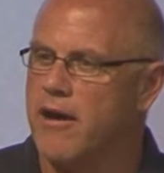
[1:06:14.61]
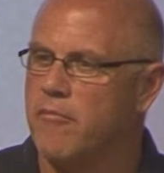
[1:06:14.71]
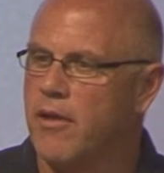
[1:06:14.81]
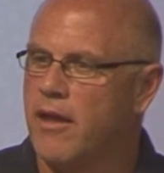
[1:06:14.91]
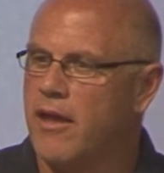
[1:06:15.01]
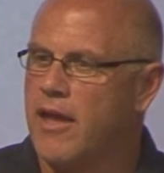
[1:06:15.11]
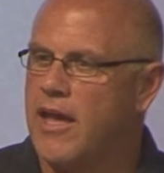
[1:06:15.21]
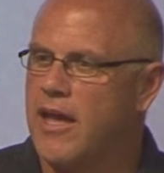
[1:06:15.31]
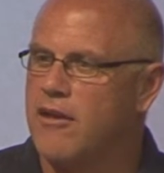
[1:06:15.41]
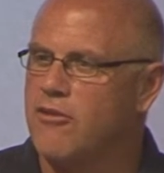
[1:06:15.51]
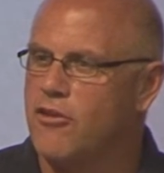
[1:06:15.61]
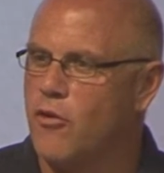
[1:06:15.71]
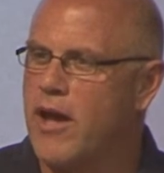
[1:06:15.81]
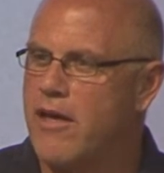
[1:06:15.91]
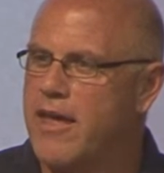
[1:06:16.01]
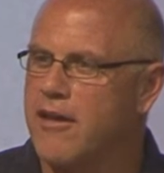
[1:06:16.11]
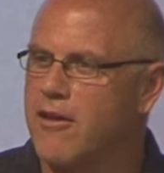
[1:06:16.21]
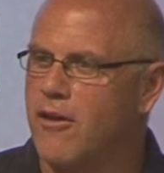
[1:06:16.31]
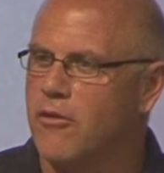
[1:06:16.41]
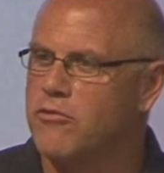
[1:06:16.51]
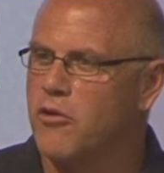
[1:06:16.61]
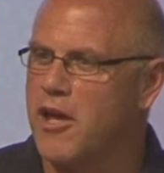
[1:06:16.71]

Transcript: them, and you know how that goes.